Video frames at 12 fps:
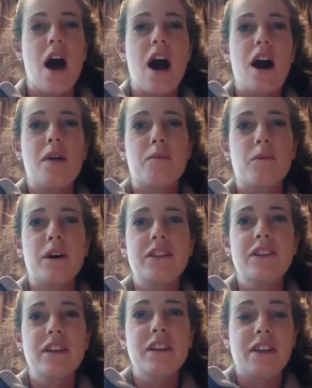
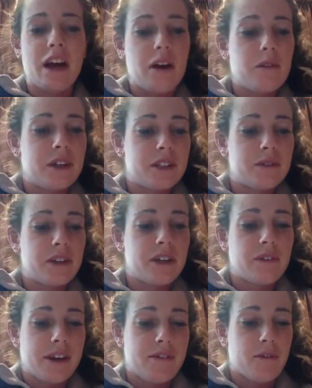One thing that was
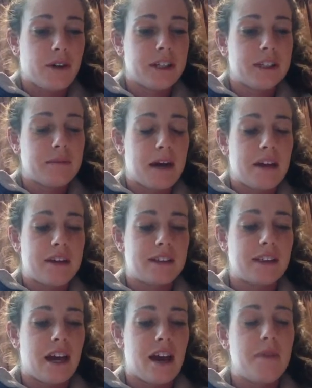really reinforced by
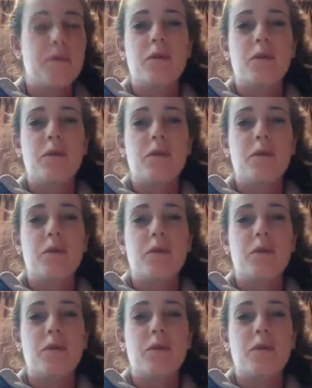this lab